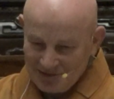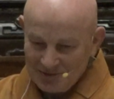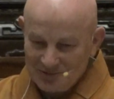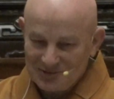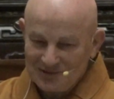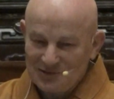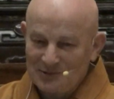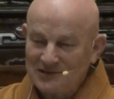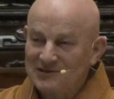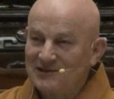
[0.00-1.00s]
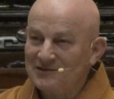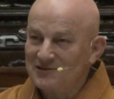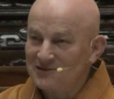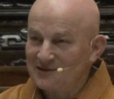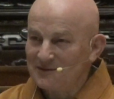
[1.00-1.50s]
go to the
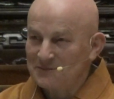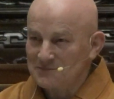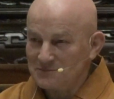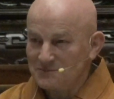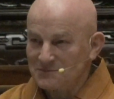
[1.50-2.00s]
questions. Hmm?